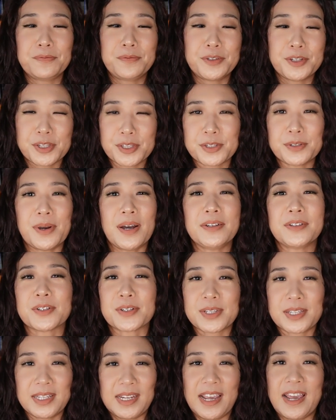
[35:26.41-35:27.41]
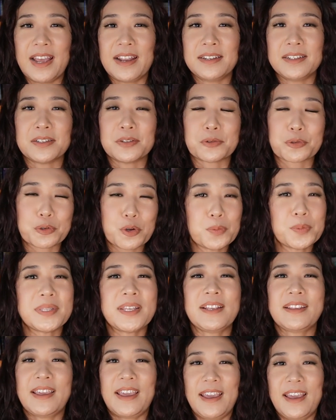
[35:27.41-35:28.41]
just to understand tropes
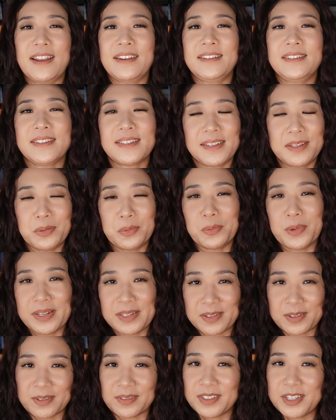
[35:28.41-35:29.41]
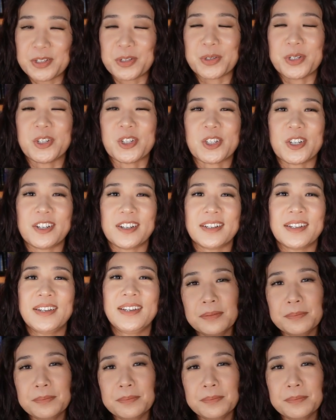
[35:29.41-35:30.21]
and canons in Western literature.